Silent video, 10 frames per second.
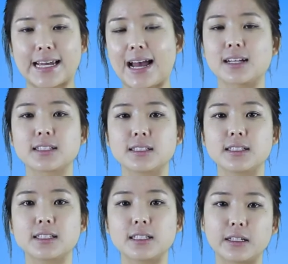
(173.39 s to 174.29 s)

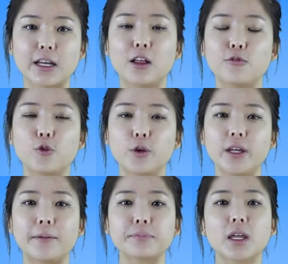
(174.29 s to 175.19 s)
taxes in
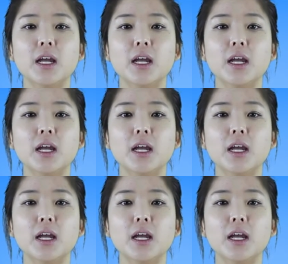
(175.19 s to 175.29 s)
California.